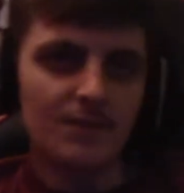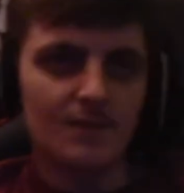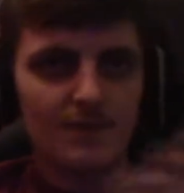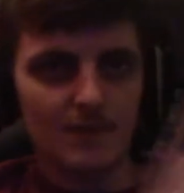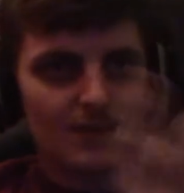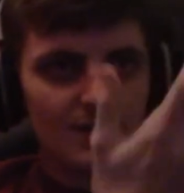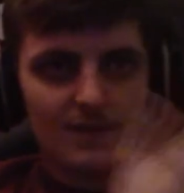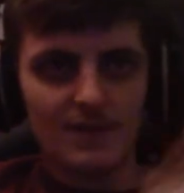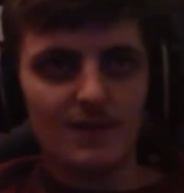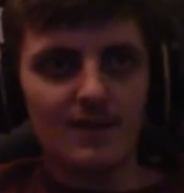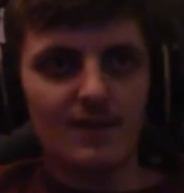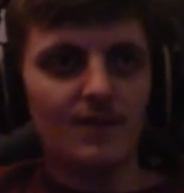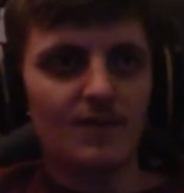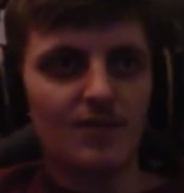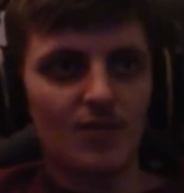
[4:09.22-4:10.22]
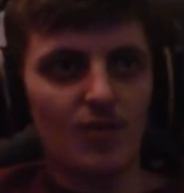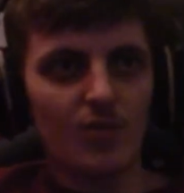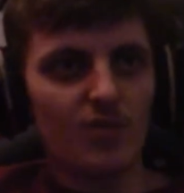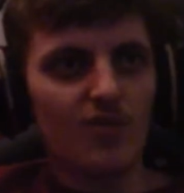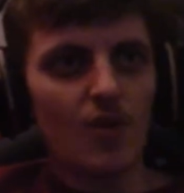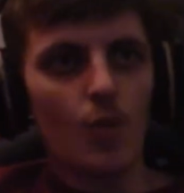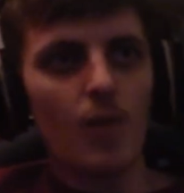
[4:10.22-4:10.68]
Well, like, so there
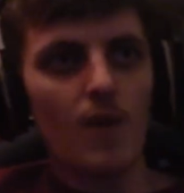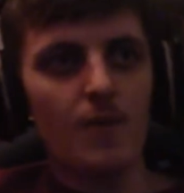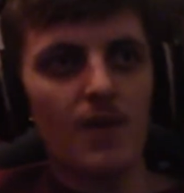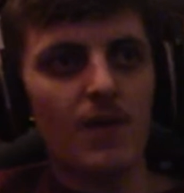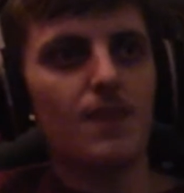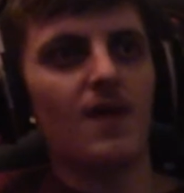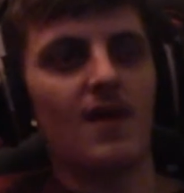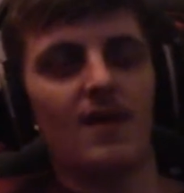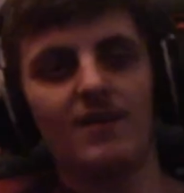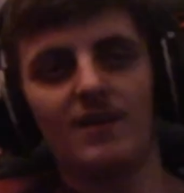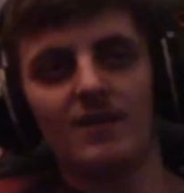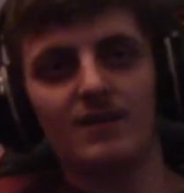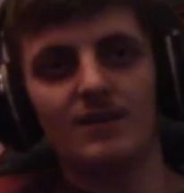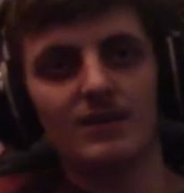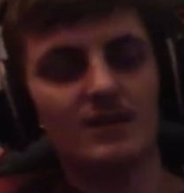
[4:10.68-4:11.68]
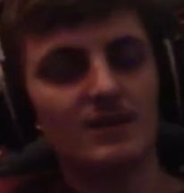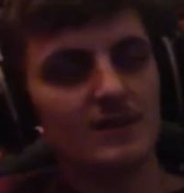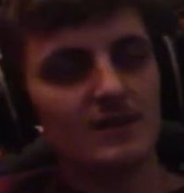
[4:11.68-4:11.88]
was no win-win there, like, what?